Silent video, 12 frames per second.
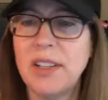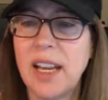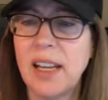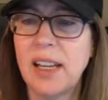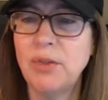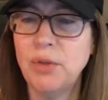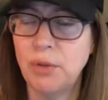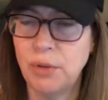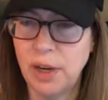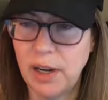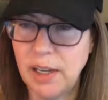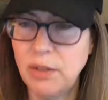Andrew,
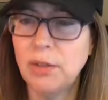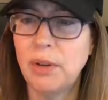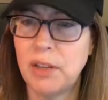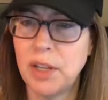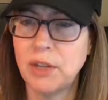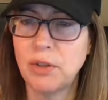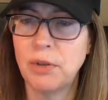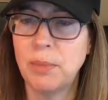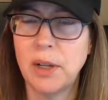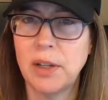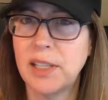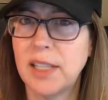I think, turned
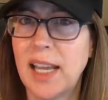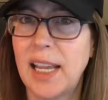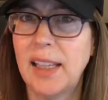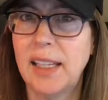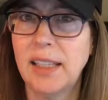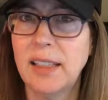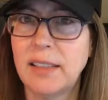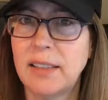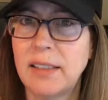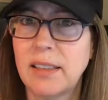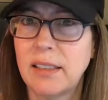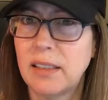me on to
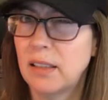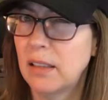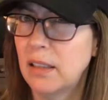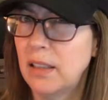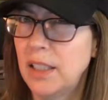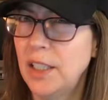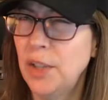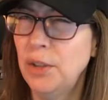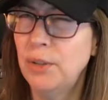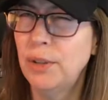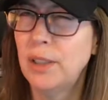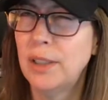K-Lytics. Didn't
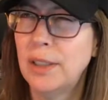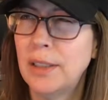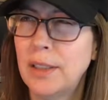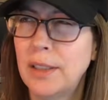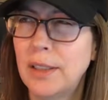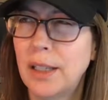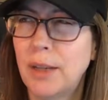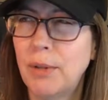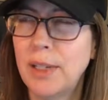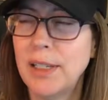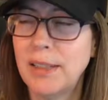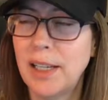you? I
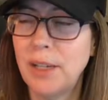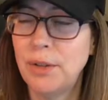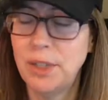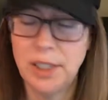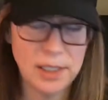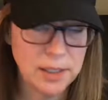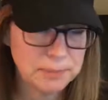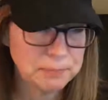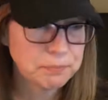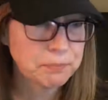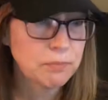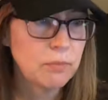want to say you did.
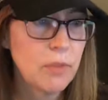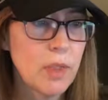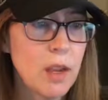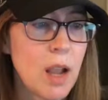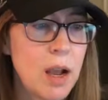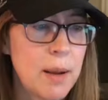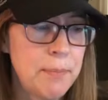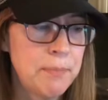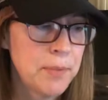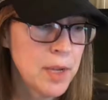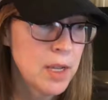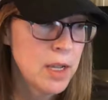
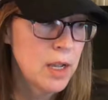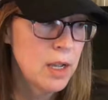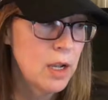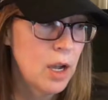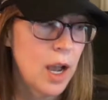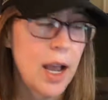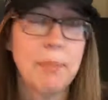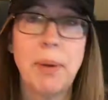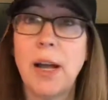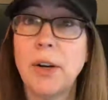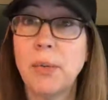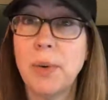I
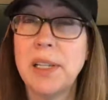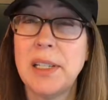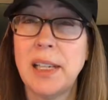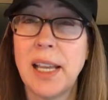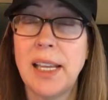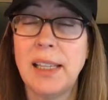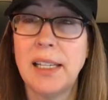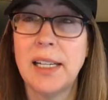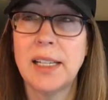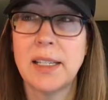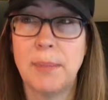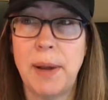bought a recent
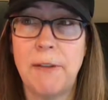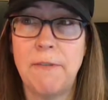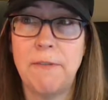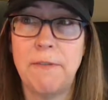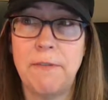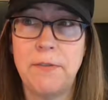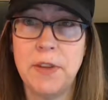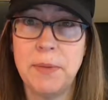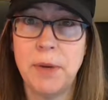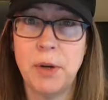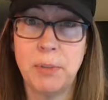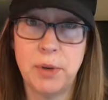K-Lytics about
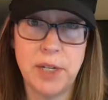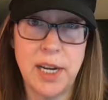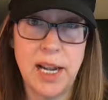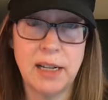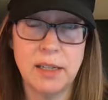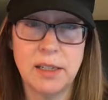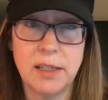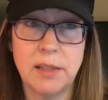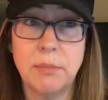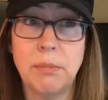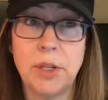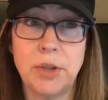female protagonists
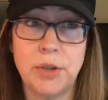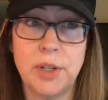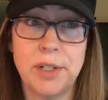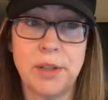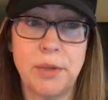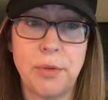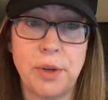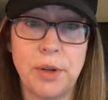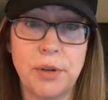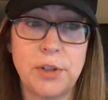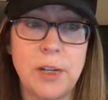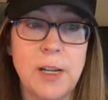in mysteries and
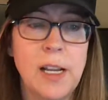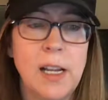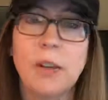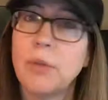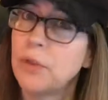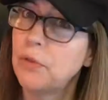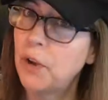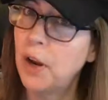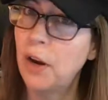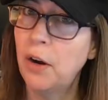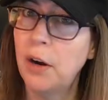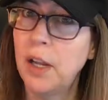thrillers. It was
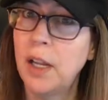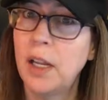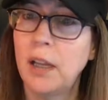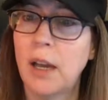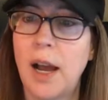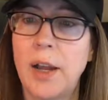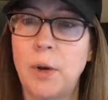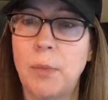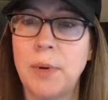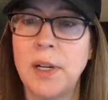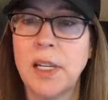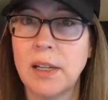very
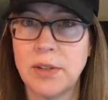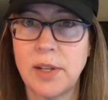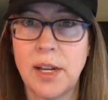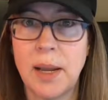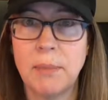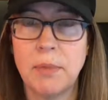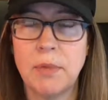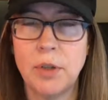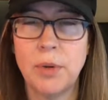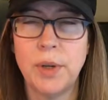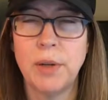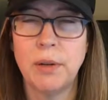eye-opening because I am
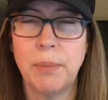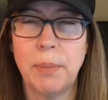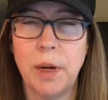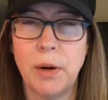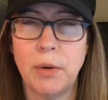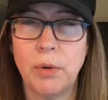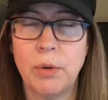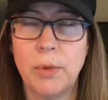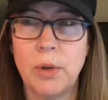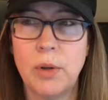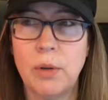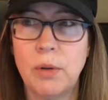doing a
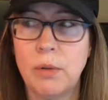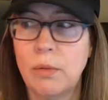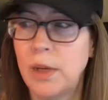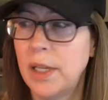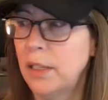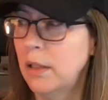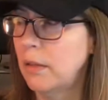paranormal one.